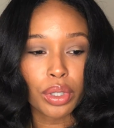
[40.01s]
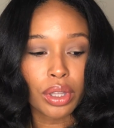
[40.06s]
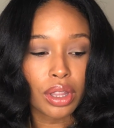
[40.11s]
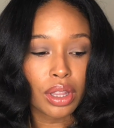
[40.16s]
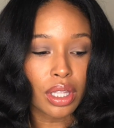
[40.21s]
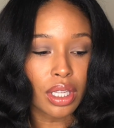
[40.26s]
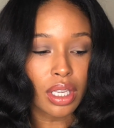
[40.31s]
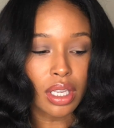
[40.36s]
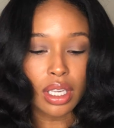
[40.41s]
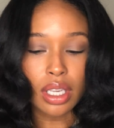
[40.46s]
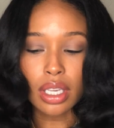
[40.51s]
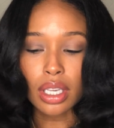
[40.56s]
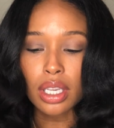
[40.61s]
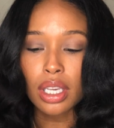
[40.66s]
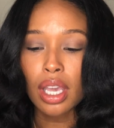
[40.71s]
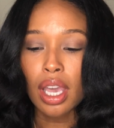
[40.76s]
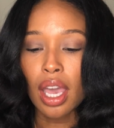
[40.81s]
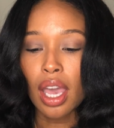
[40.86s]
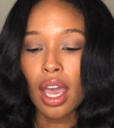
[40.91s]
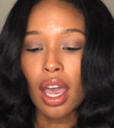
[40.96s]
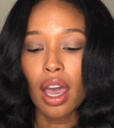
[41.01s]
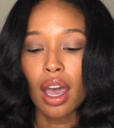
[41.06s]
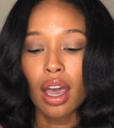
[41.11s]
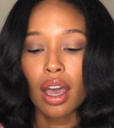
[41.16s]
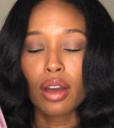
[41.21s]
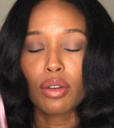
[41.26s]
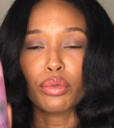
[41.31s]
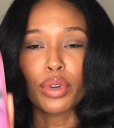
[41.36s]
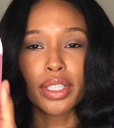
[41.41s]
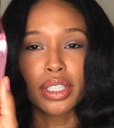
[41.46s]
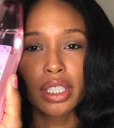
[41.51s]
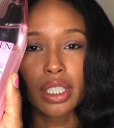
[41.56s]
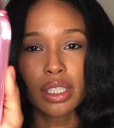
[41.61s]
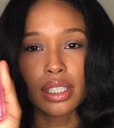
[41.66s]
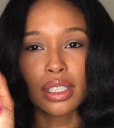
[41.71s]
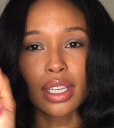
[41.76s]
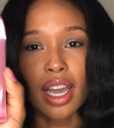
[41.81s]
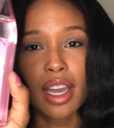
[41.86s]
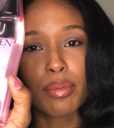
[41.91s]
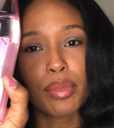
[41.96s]
with the
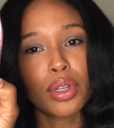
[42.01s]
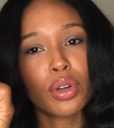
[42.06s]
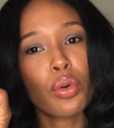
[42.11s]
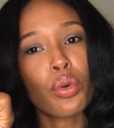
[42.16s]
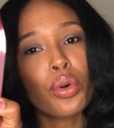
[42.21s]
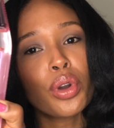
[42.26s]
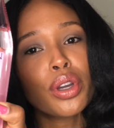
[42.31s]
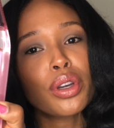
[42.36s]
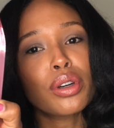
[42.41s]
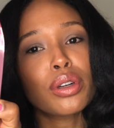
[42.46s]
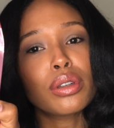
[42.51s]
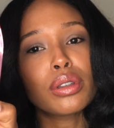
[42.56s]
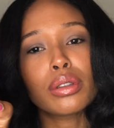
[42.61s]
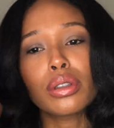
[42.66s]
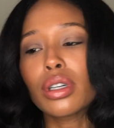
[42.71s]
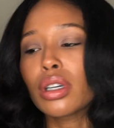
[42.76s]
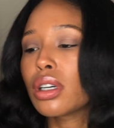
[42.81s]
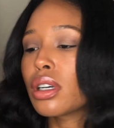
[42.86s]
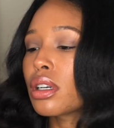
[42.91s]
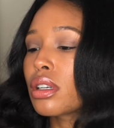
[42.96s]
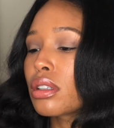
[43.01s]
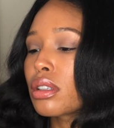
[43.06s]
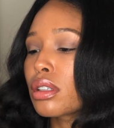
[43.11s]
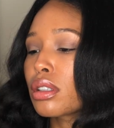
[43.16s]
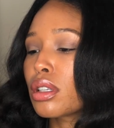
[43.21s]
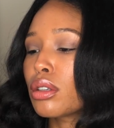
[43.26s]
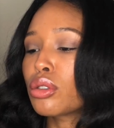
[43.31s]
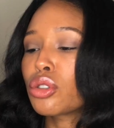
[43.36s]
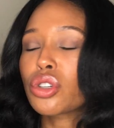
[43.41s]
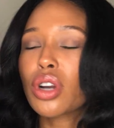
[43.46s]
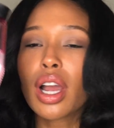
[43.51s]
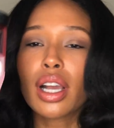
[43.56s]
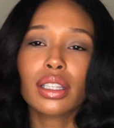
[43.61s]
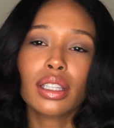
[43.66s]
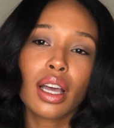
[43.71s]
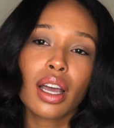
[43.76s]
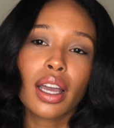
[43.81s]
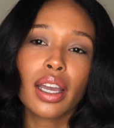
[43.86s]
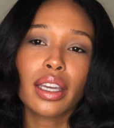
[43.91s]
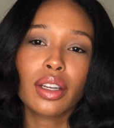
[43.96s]
Redken Diamond Oil Glow Dry
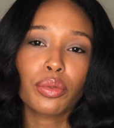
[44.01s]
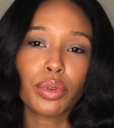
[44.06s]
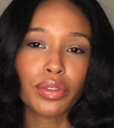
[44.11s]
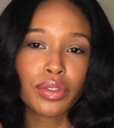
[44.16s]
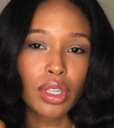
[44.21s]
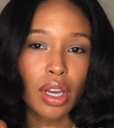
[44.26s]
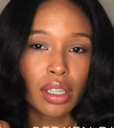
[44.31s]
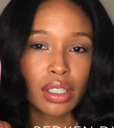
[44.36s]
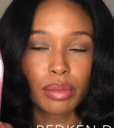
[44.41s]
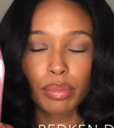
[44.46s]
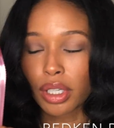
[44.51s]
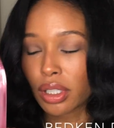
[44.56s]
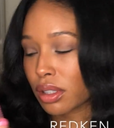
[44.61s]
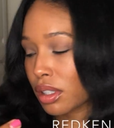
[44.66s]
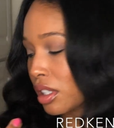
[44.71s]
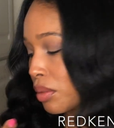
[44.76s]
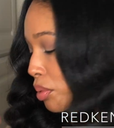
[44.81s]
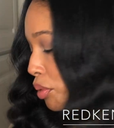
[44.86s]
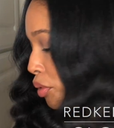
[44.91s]
line. We talked about this